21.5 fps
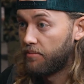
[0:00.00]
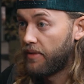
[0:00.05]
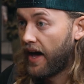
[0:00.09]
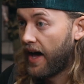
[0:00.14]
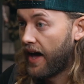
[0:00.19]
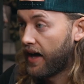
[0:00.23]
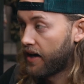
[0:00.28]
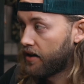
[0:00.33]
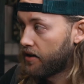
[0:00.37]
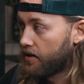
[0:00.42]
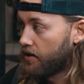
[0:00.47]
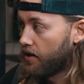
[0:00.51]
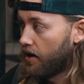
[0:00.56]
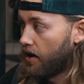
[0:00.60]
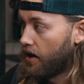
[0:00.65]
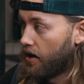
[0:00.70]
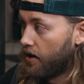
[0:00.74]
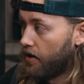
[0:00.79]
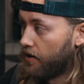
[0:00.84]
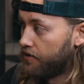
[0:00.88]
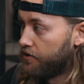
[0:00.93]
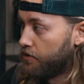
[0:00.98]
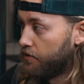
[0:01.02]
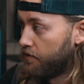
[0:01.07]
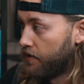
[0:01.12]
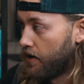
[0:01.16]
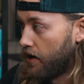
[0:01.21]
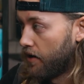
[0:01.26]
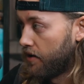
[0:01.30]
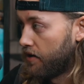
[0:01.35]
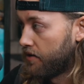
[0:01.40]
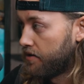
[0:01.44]
back to
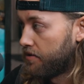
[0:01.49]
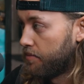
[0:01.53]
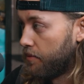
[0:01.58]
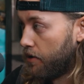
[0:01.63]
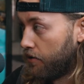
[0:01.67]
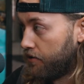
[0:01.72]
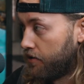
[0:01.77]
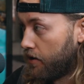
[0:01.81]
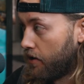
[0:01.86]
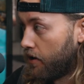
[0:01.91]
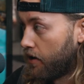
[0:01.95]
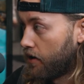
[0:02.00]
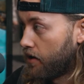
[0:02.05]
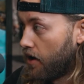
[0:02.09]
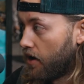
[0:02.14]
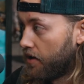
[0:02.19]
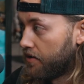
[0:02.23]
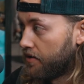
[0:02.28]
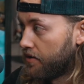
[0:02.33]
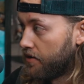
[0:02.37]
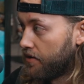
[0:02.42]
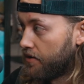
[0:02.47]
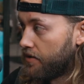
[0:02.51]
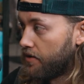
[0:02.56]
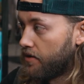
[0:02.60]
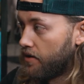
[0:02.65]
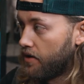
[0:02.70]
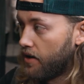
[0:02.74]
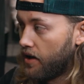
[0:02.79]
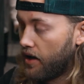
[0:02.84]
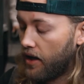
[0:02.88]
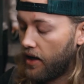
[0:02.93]
various military causes,
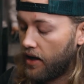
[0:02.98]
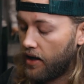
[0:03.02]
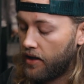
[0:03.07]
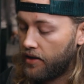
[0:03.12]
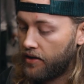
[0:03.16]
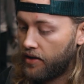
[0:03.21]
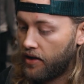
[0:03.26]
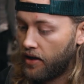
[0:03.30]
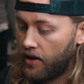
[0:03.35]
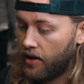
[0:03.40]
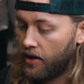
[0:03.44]
and